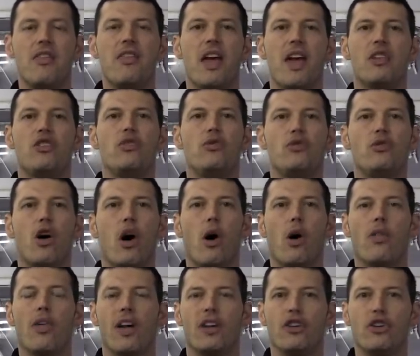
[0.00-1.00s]
then you
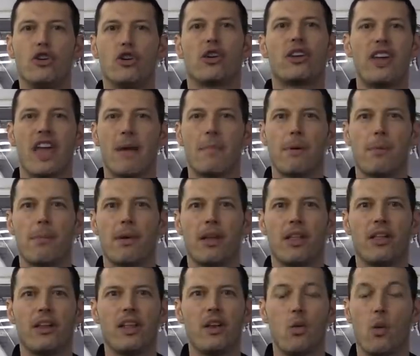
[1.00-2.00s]
know that your
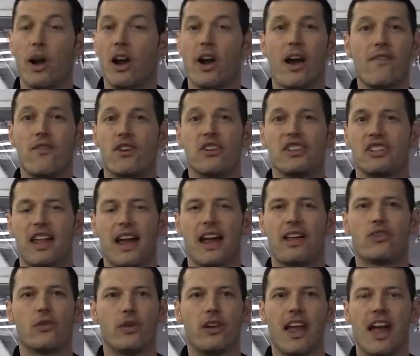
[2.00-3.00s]
capability, wherever it
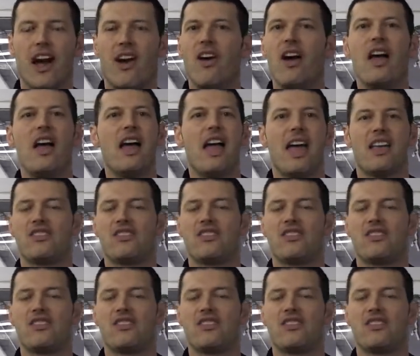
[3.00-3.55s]
stands right now,